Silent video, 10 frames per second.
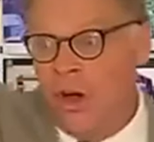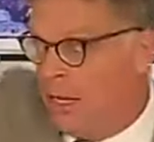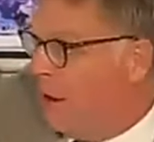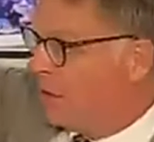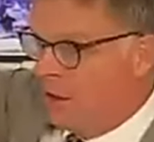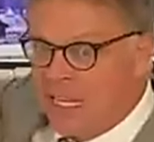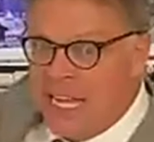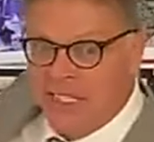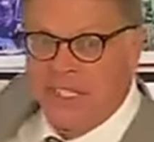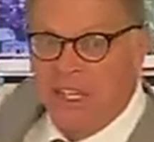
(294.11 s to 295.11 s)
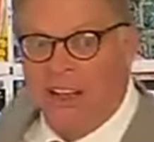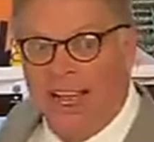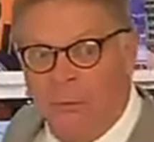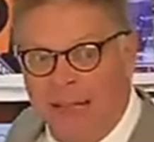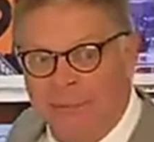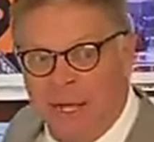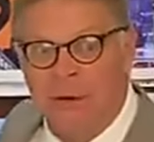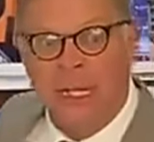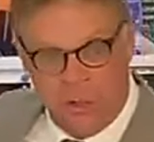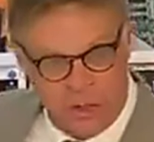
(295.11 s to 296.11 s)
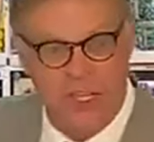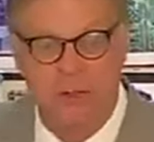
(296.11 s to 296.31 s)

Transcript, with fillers: They heard about their cousins all that wiped out.